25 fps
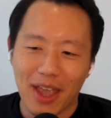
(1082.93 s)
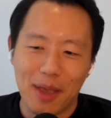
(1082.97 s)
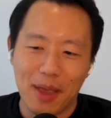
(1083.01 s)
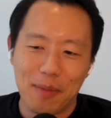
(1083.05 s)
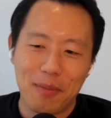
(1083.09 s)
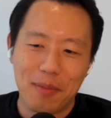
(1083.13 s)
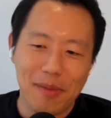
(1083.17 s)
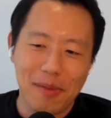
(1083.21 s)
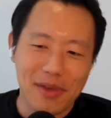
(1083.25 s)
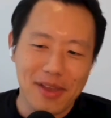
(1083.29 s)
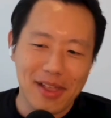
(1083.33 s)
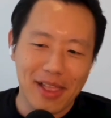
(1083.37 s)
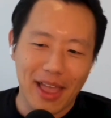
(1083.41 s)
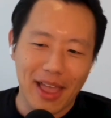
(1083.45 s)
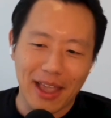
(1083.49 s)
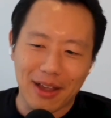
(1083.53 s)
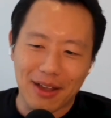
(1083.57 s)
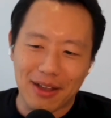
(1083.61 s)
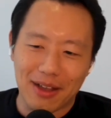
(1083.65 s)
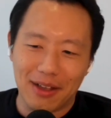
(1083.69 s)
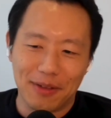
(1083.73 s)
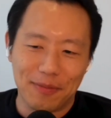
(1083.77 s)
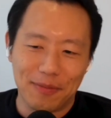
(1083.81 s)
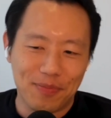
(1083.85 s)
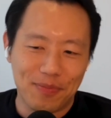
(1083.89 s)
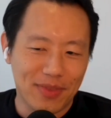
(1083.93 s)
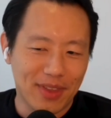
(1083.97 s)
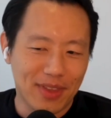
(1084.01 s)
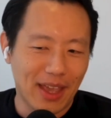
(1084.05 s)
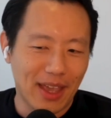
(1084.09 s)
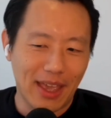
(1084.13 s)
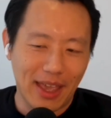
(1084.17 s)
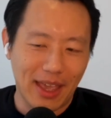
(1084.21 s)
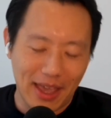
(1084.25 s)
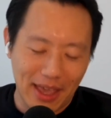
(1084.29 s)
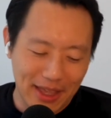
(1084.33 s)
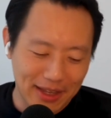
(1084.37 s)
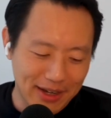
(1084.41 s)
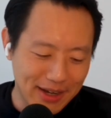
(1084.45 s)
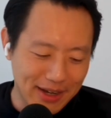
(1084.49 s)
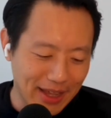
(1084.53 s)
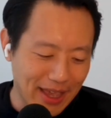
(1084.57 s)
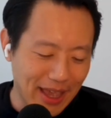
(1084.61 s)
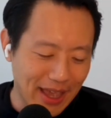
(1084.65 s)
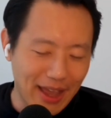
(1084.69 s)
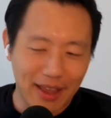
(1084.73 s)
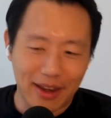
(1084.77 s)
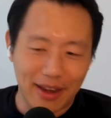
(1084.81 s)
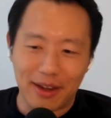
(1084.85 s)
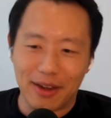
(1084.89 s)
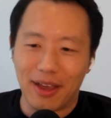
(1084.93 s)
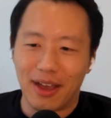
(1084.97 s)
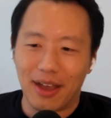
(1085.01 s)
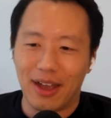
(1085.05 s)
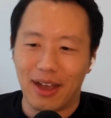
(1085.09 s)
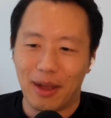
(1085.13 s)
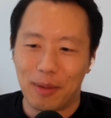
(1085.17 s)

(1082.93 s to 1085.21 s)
maybe like, and again,